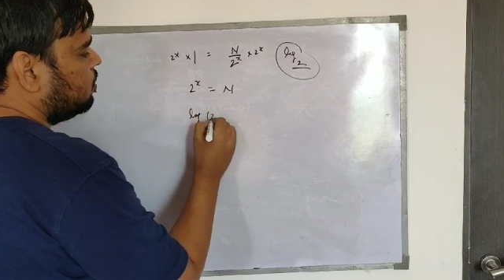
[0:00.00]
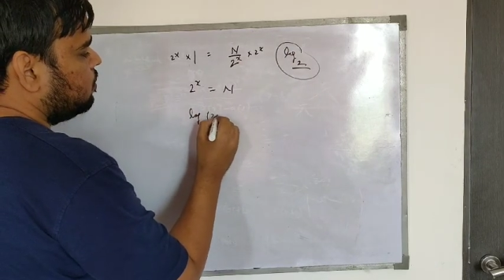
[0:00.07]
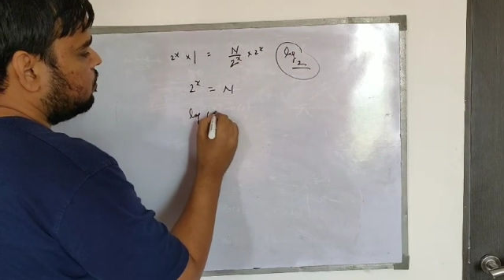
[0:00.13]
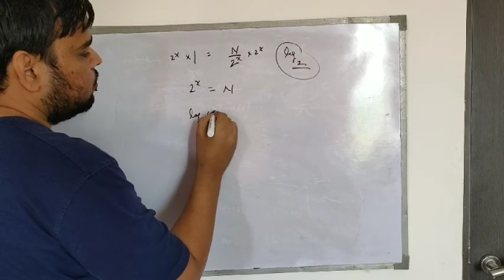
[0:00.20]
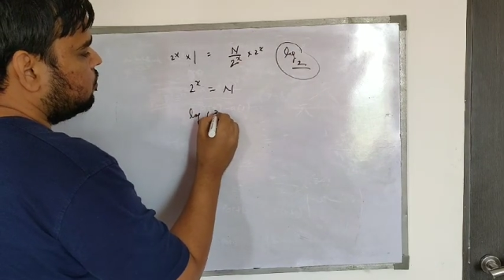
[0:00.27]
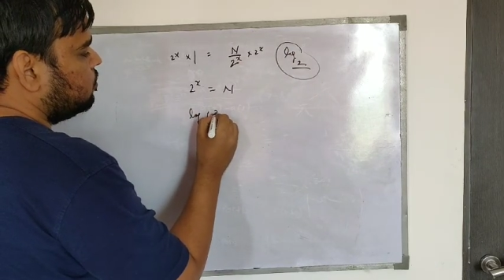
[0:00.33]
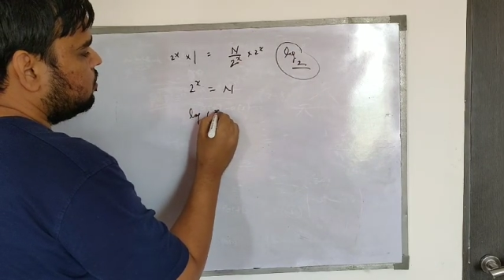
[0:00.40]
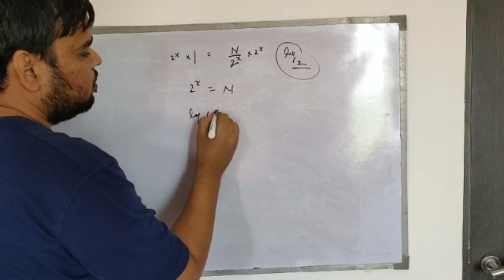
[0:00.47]

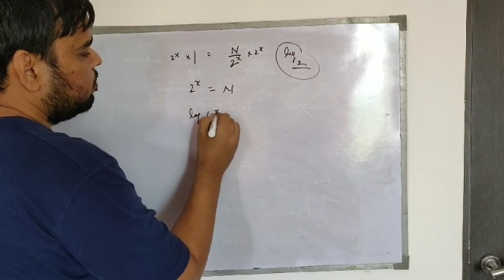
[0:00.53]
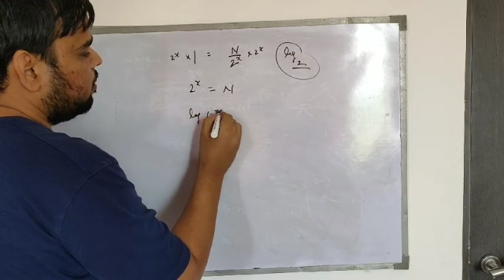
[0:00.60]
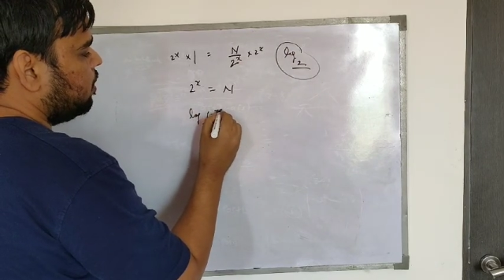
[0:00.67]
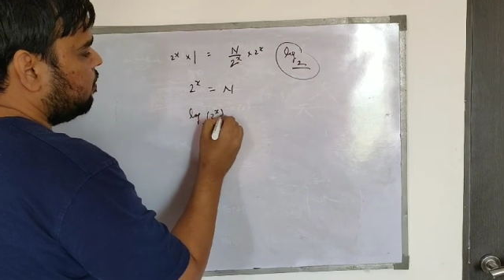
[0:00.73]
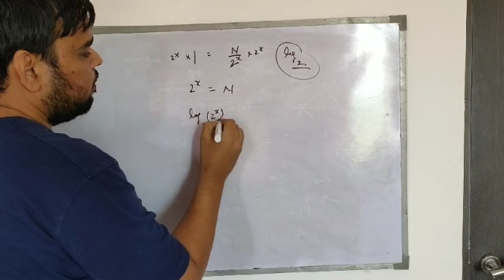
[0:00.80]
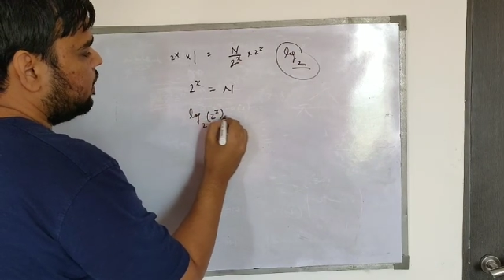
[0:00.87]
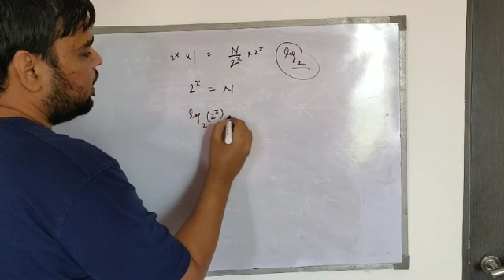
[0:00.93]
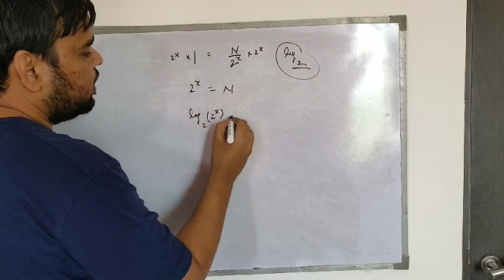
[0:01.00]
2 to the
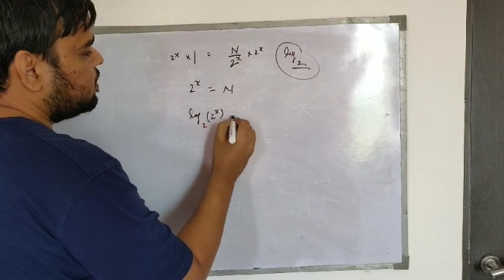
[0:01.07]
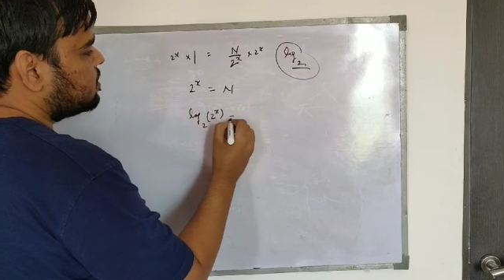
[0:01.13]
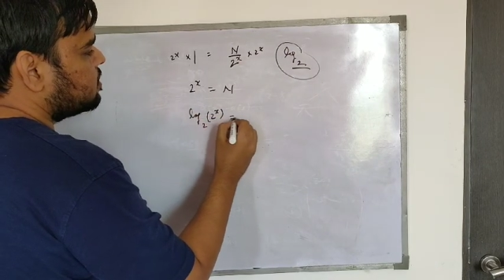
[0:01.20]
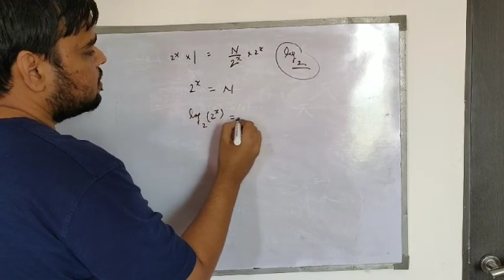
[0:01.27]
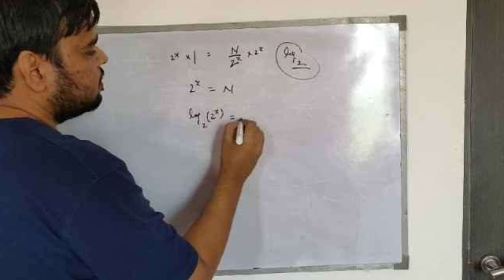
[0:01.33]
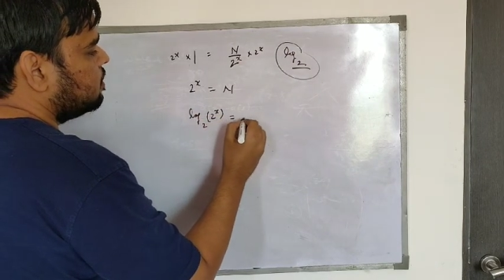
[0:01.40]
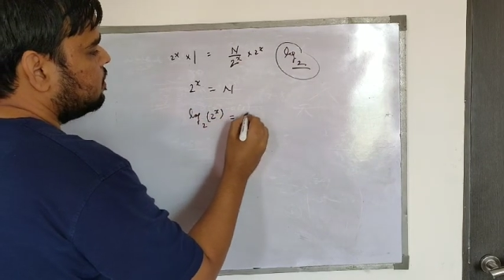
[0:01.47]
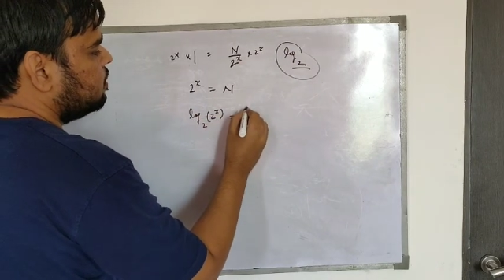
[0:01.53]
power
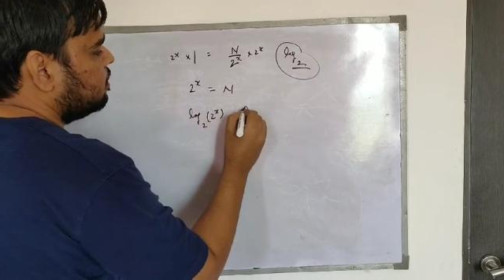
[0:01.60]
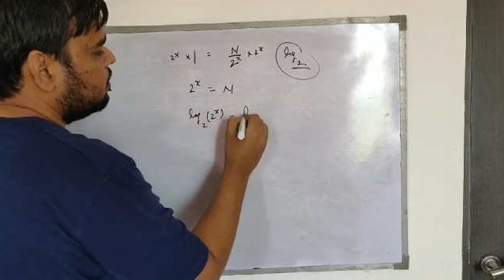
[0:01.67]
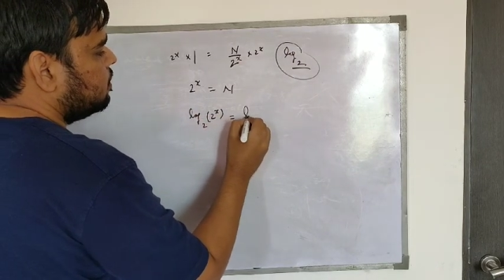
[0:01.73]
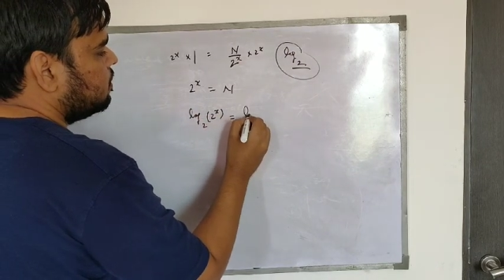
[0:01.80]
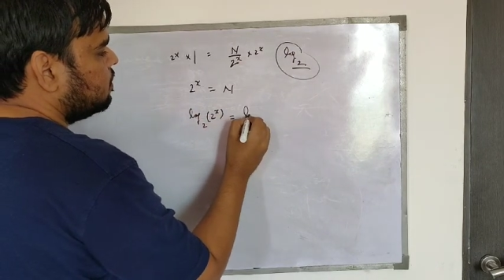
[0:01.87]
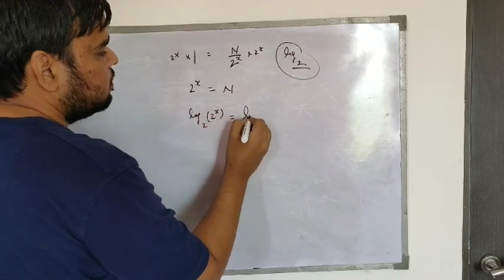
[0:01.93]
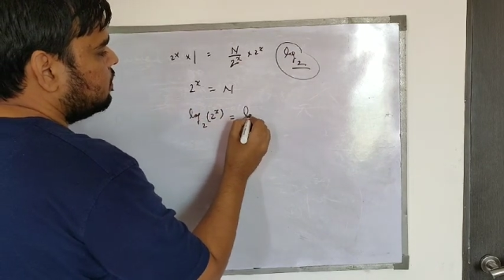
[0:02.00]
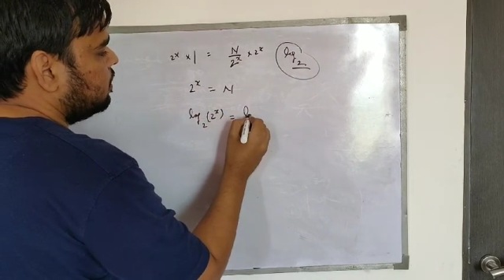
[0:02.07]
x,
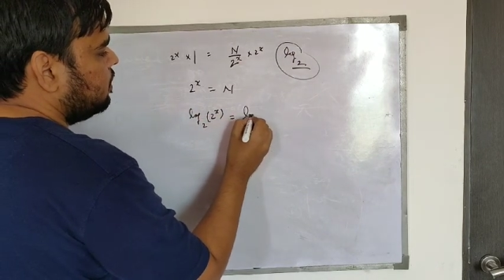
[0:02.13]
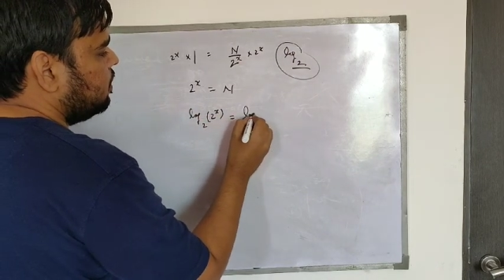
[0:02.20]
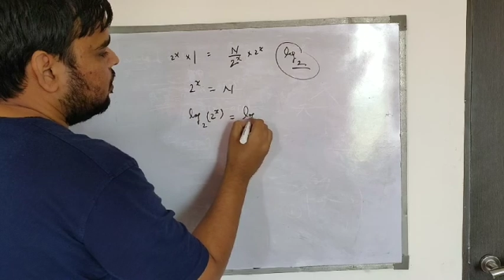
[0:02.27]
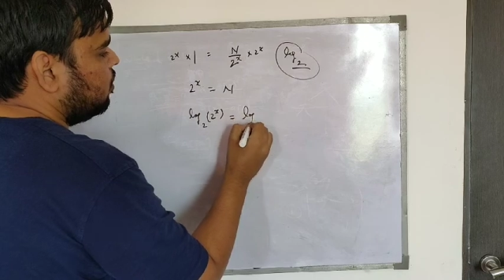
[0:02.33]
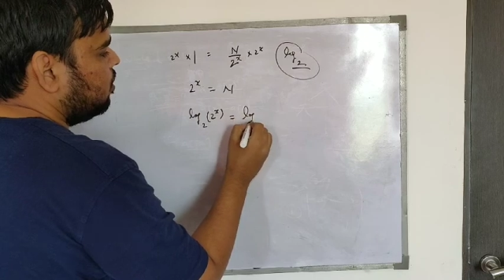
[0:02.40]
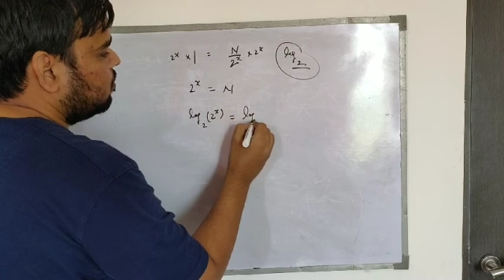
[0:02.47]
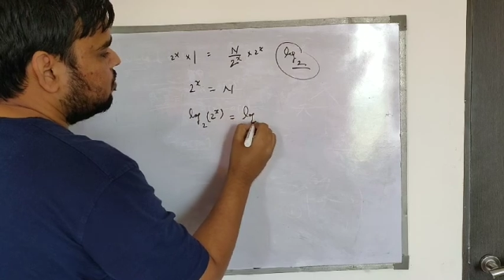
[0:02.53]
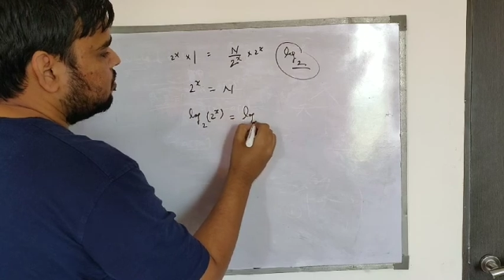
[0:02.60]
and
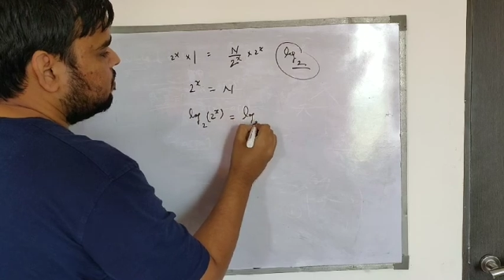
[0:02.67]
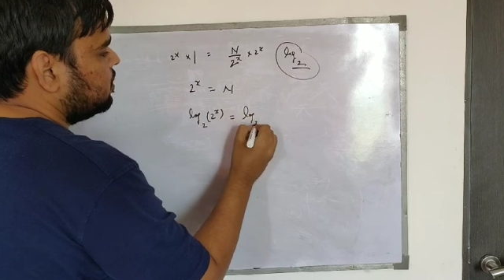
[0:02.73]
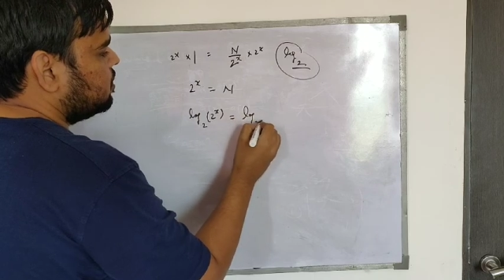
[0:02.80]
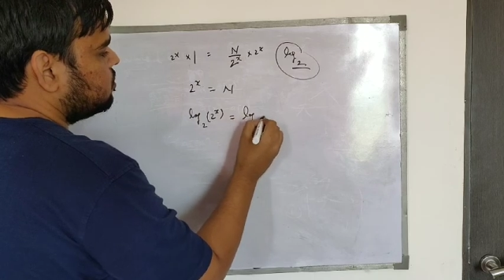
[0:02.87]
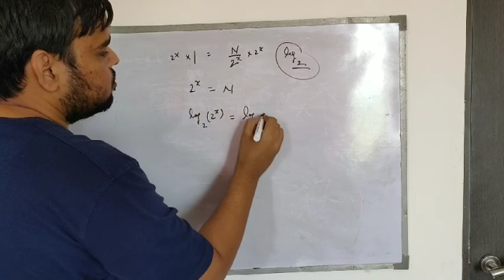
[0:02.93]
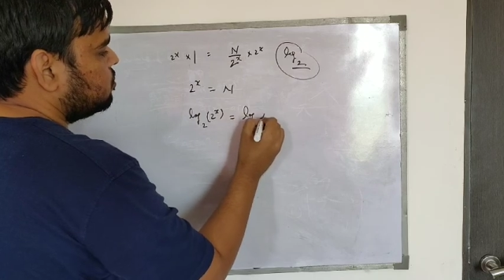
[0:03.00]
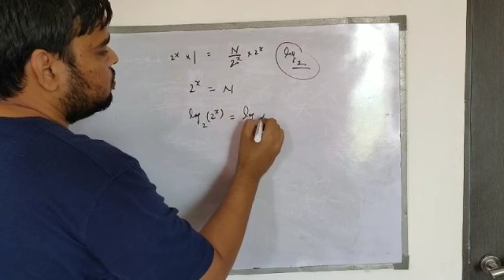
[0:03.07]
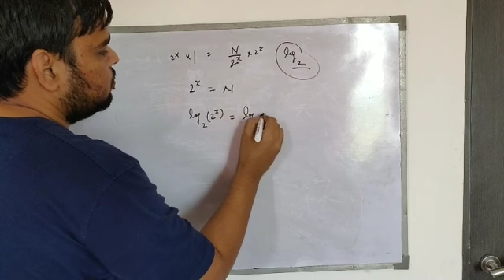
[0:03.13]
log with
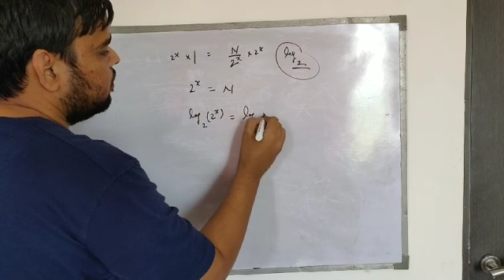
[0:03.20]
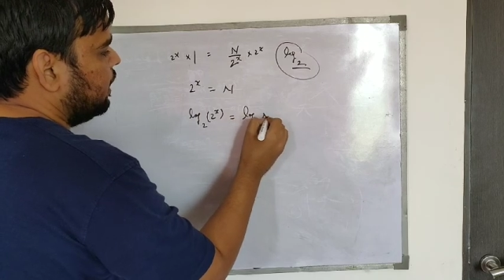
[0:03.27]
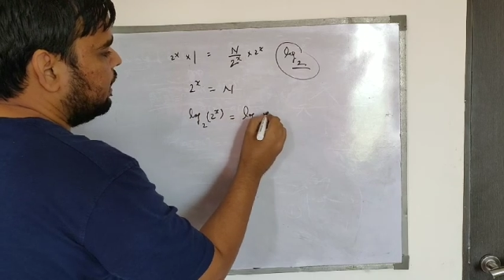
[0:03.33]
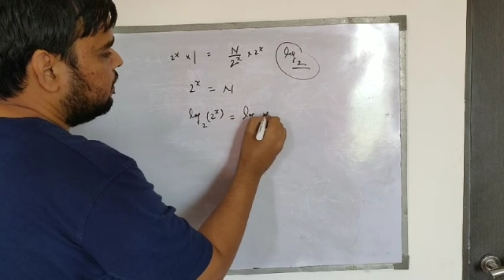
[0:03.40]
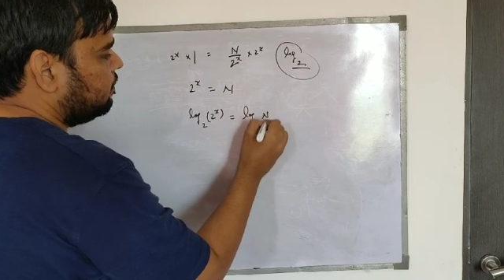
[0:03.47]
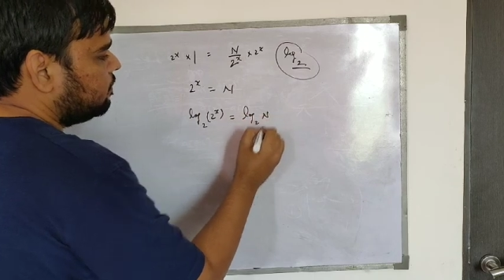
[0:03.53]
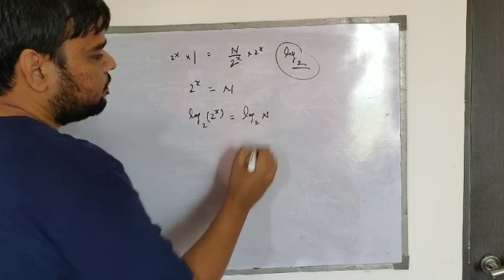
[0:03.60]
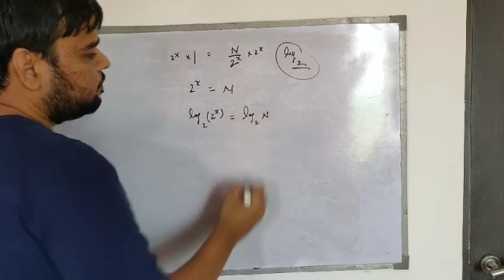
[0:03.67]
base 2n.